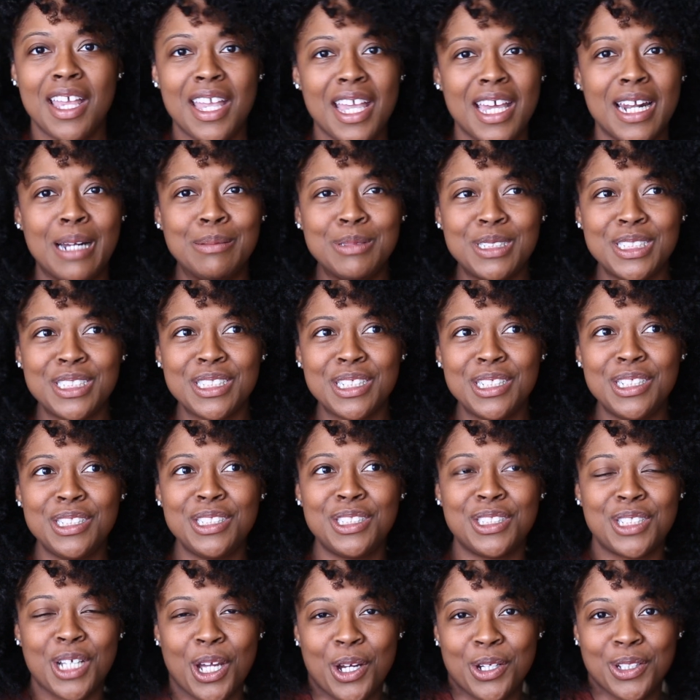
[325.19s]
And I'm just gonna
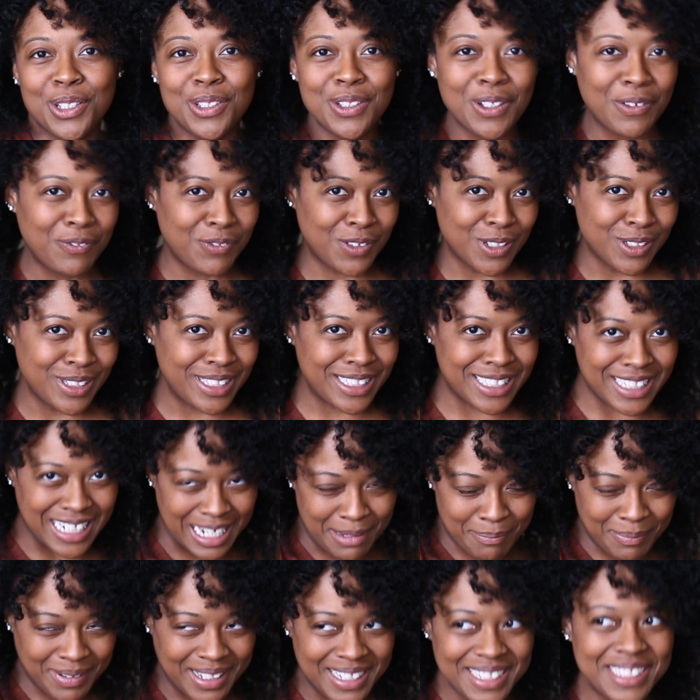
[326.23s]
show you a few
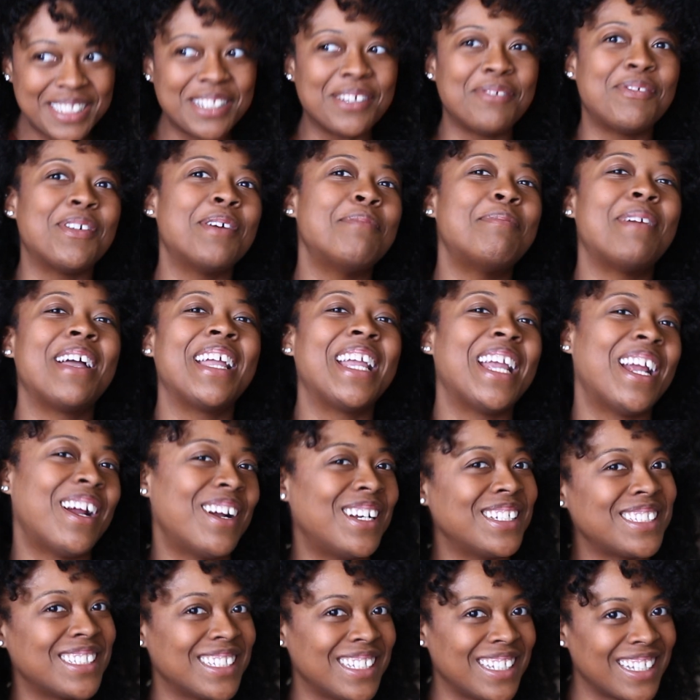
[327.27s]
snippets of what my hair
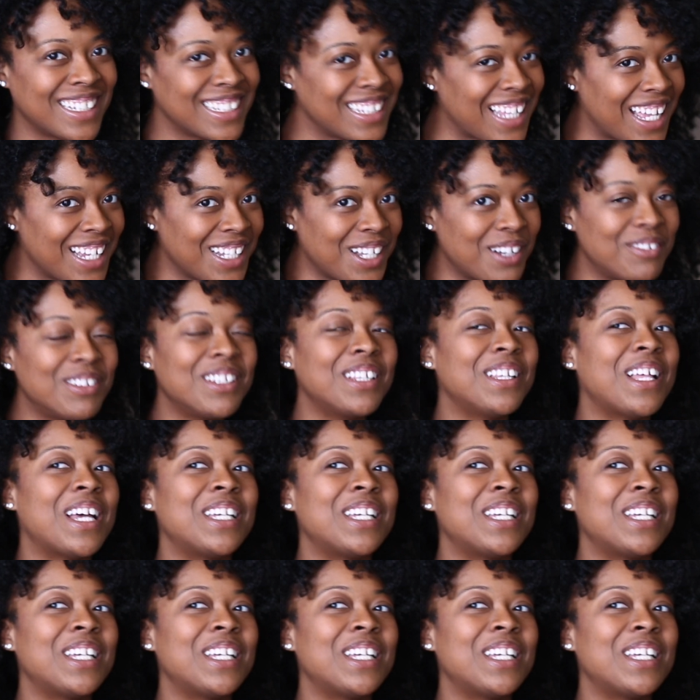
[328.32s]
has looked like over the